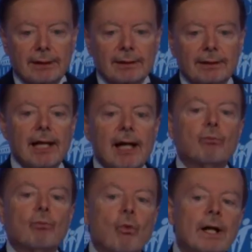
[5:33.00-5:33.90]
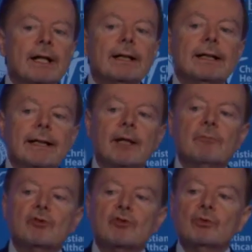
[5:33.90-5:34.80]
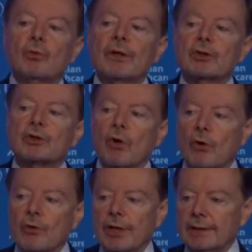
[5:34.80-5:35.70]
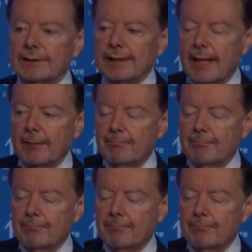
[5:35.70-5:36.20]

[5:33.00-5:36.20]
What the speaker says: that wanted him to withdraw his name.